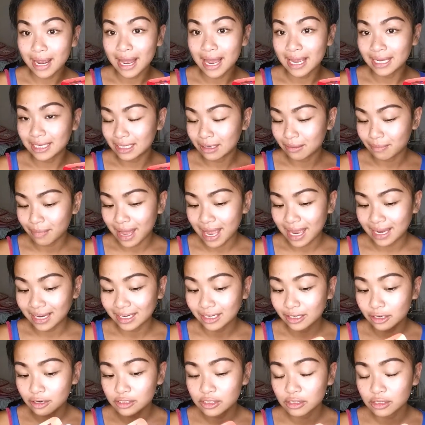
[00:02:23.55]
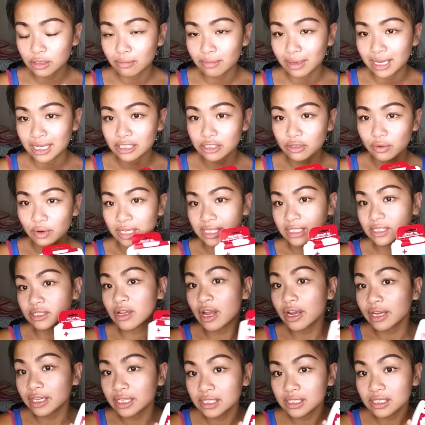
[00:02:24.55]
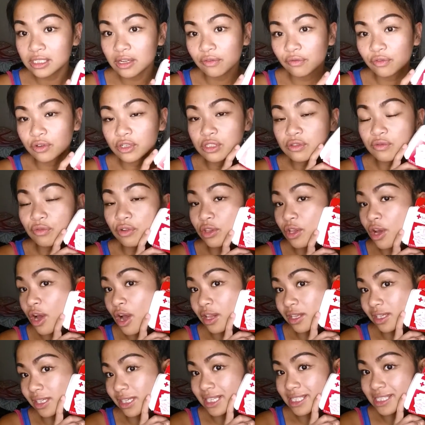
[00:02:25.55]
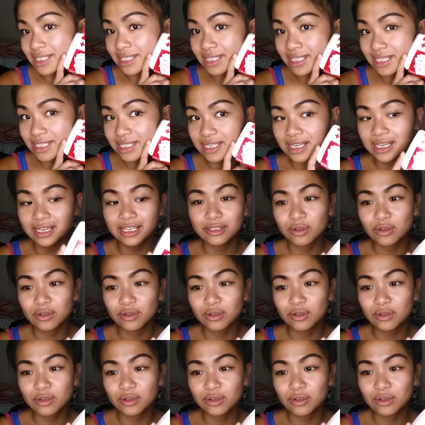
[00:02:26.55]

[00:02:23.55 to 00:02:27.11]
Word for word: hiking bag and it also makes great stocking stuffers for the holiday season.